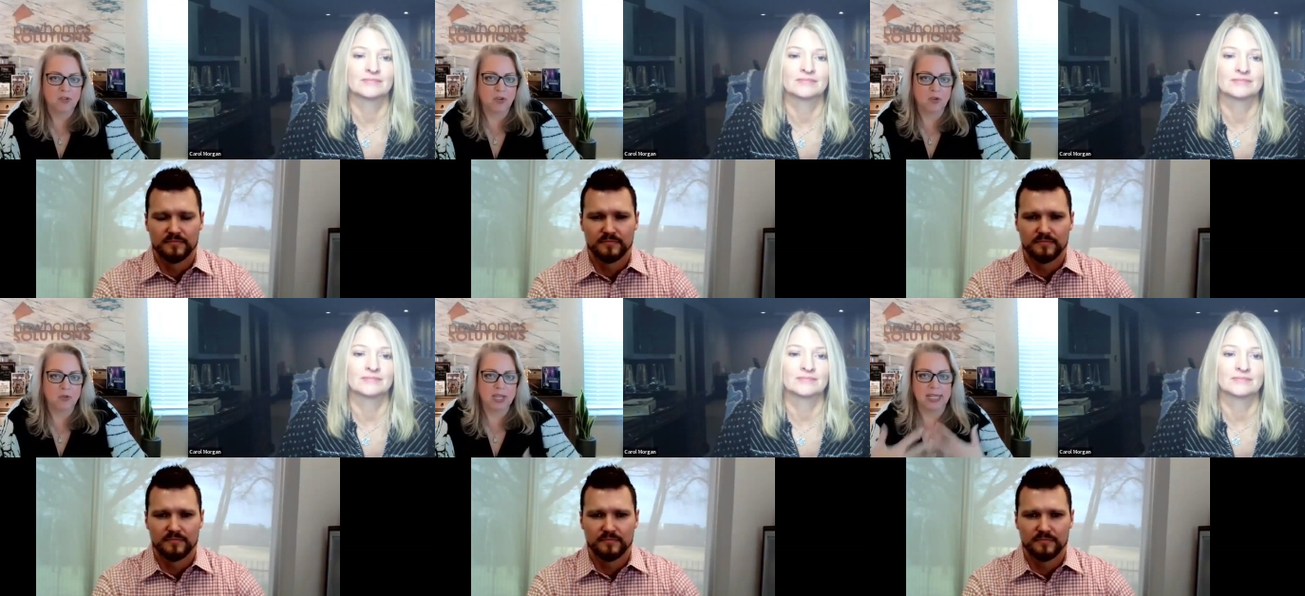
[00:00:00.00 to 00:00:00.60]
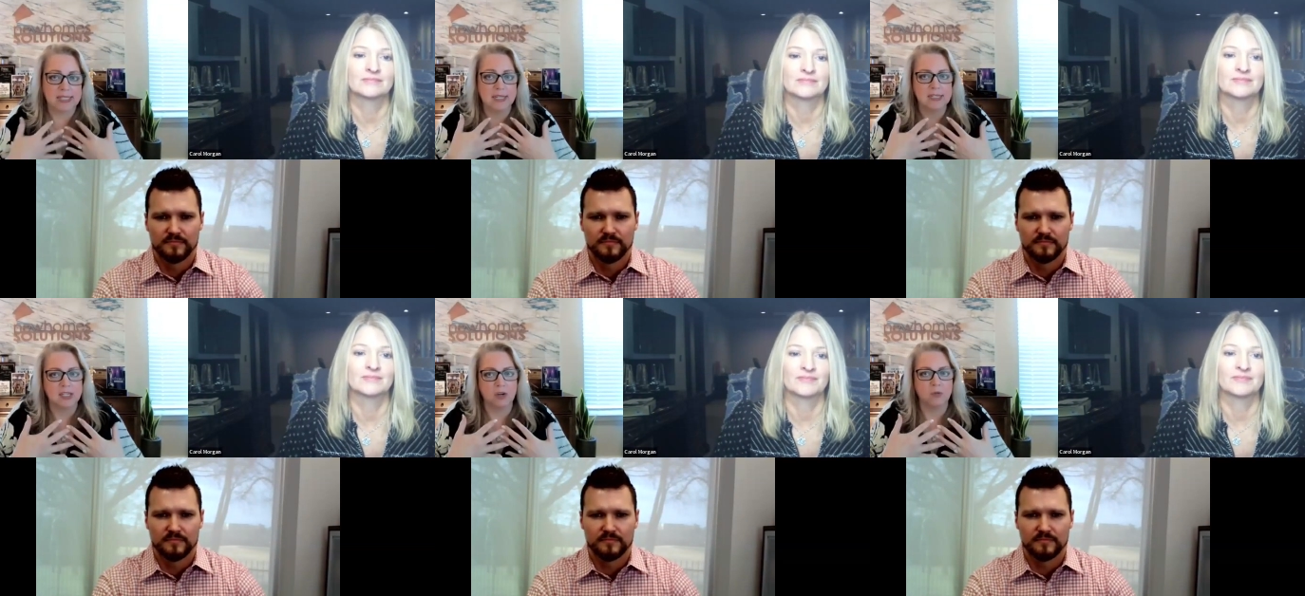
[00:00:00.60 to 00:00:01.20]
Speaker 1: so like as
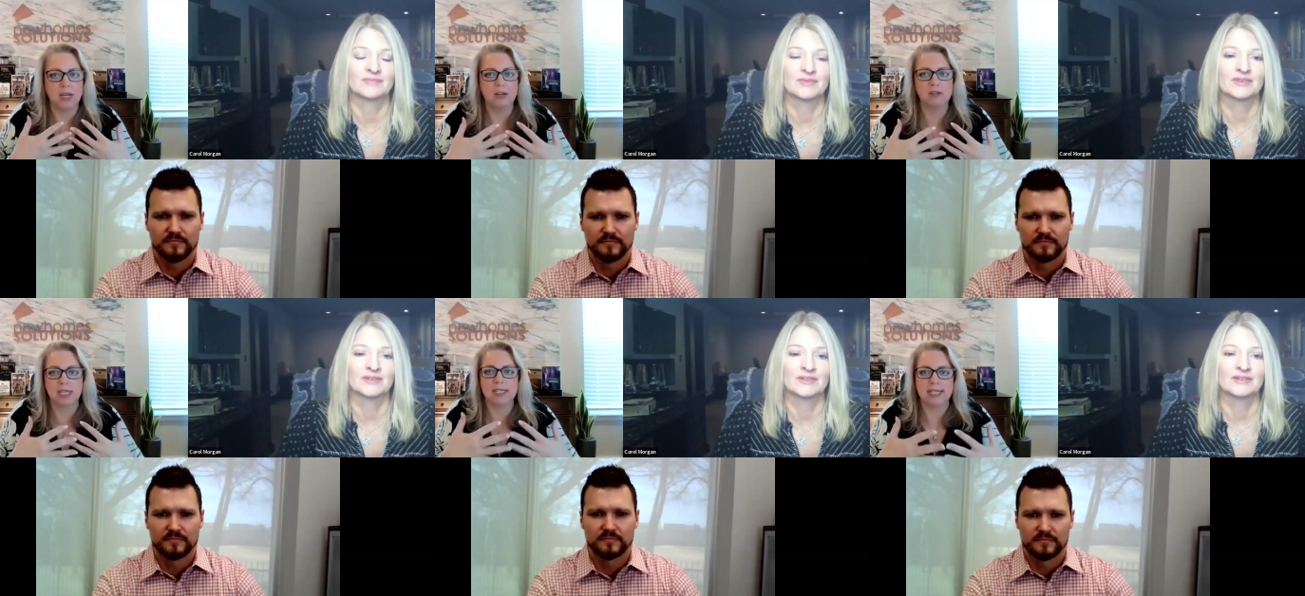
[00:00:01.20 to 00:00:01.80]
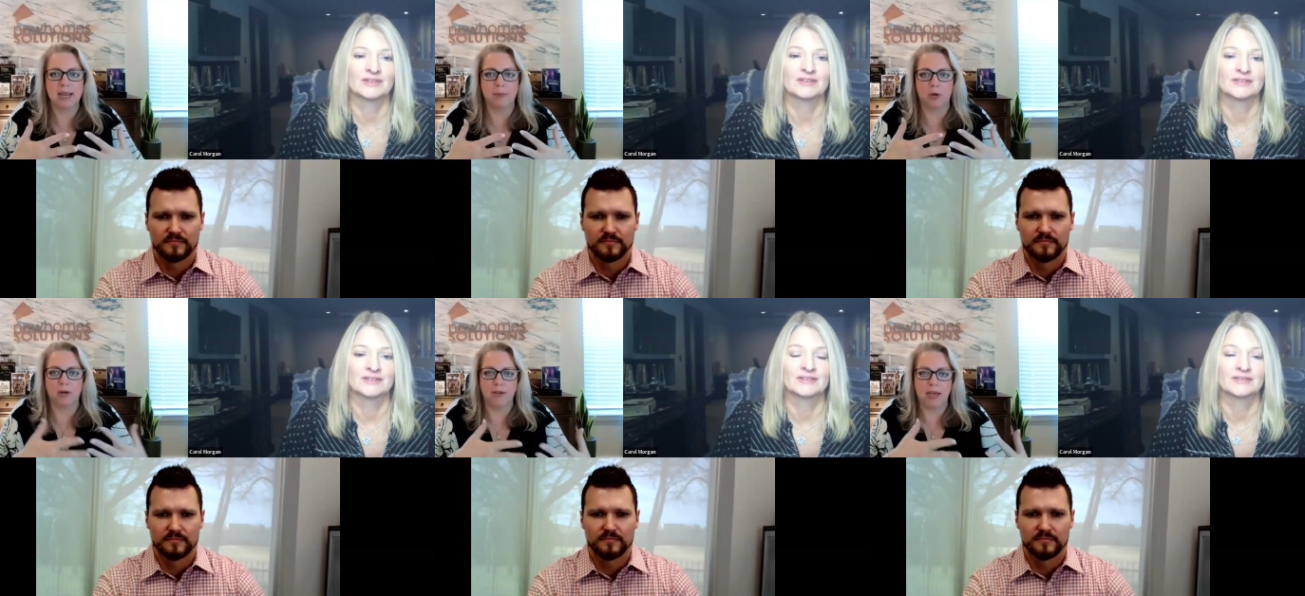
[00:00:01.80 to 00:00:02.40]
a so here's an
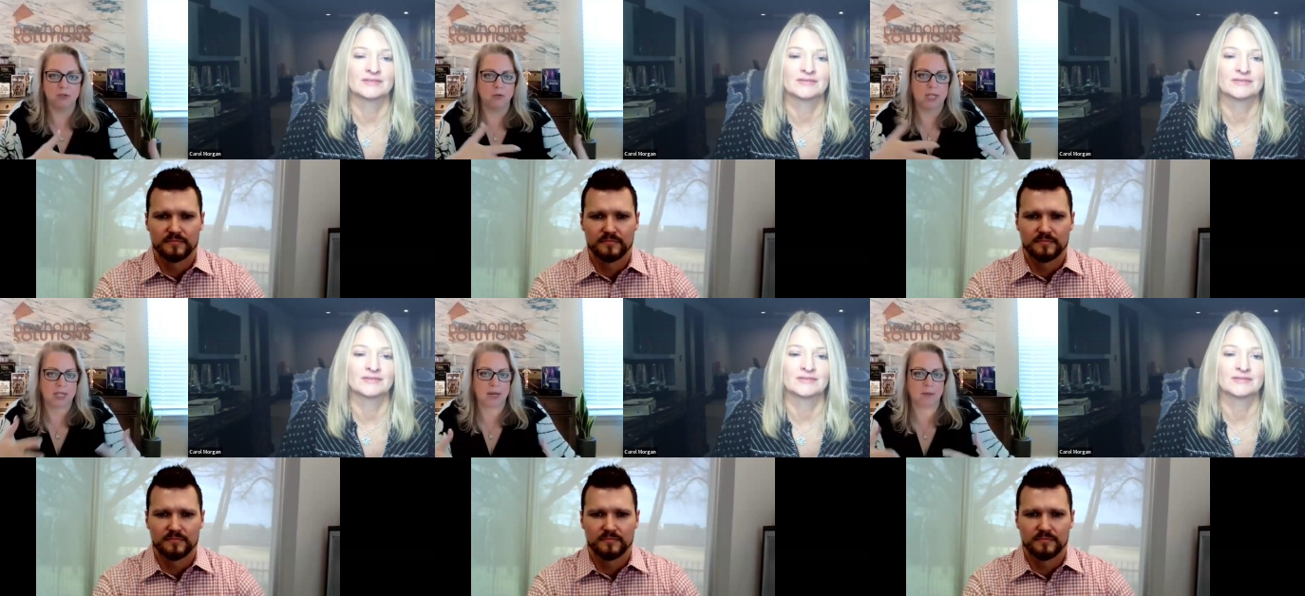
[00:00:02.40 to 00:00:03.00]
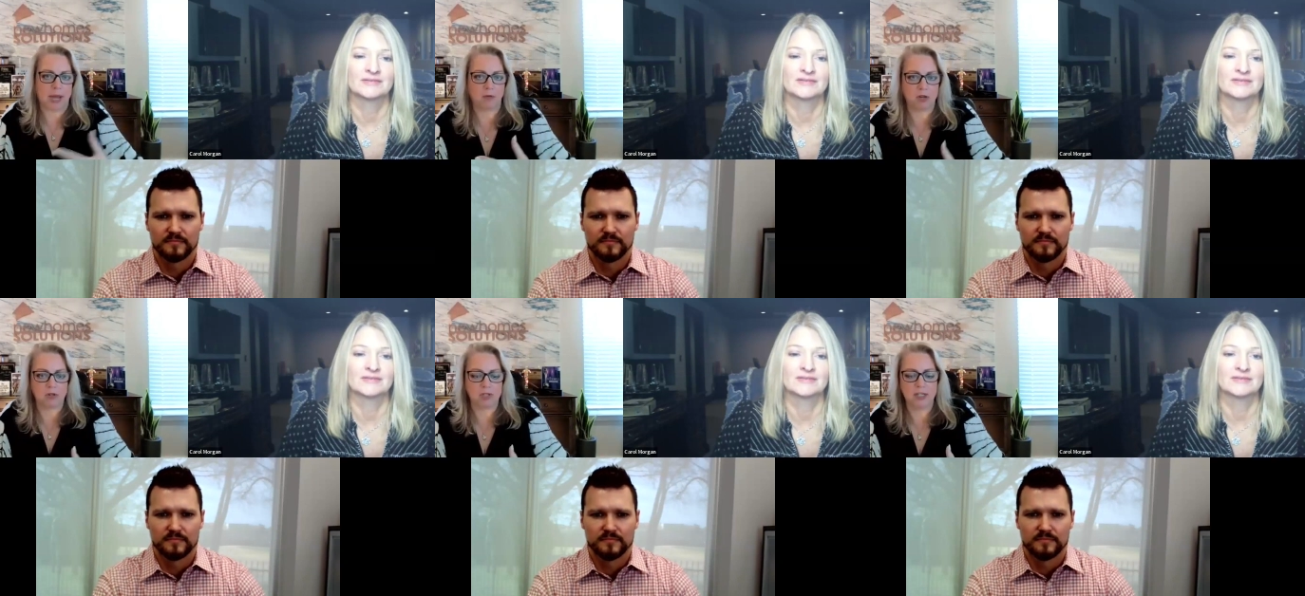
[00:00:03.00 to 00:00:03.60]
example of how you can then
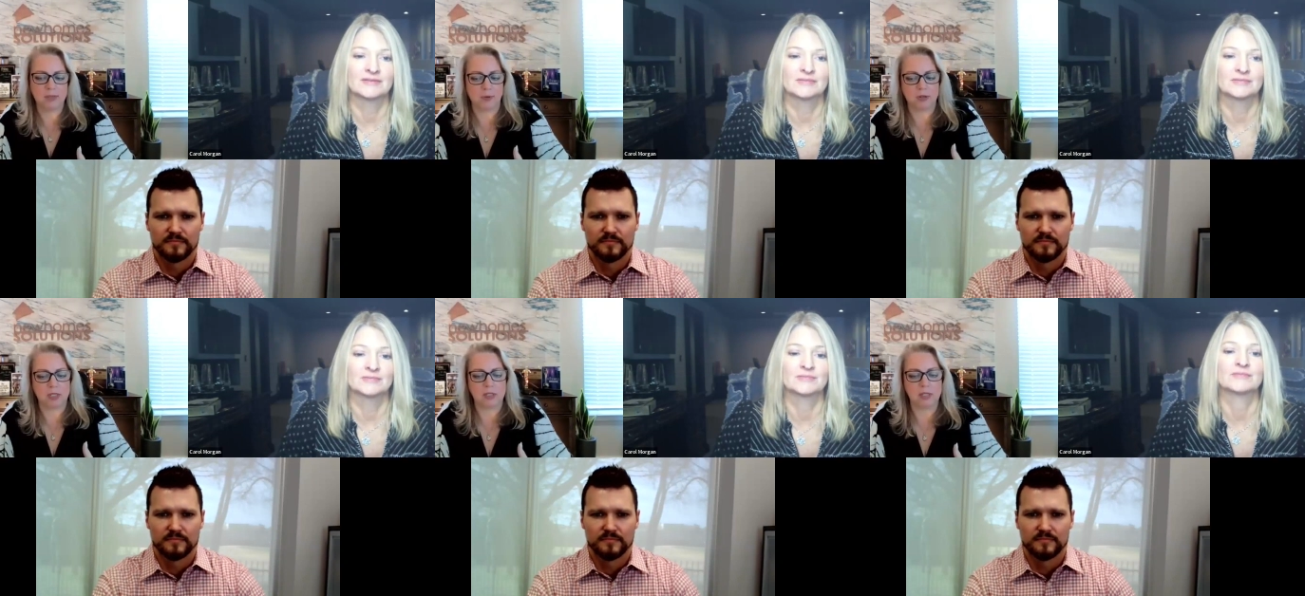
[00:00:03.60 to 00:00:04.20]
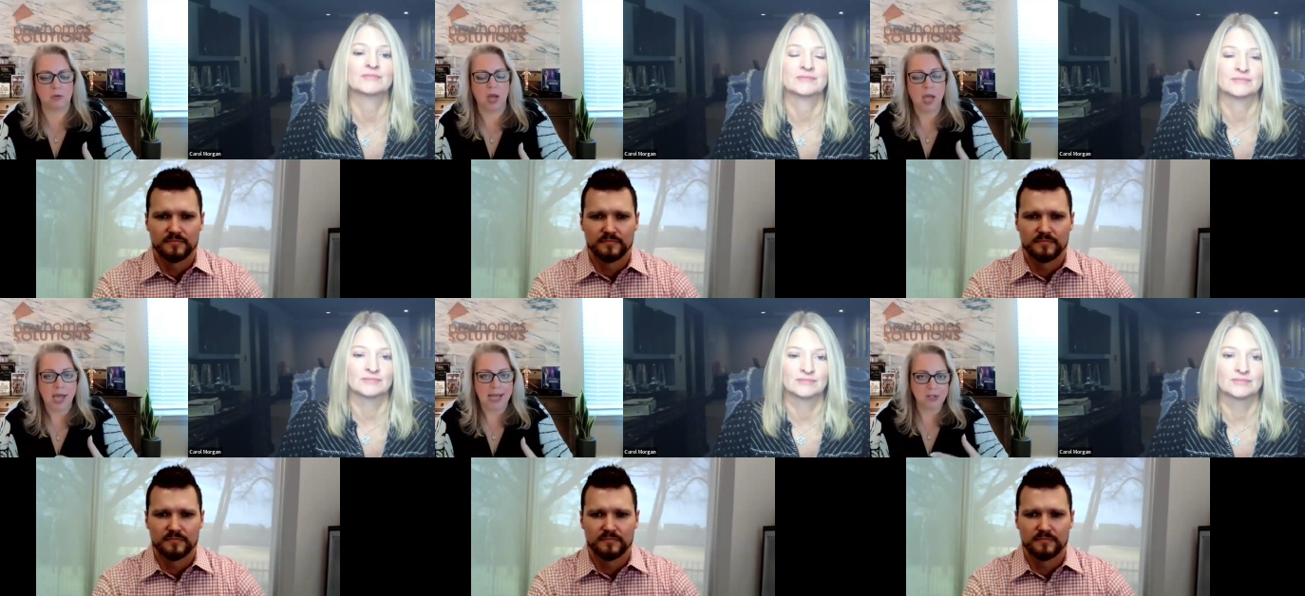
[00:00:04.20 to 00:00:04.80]
empower your salesperson so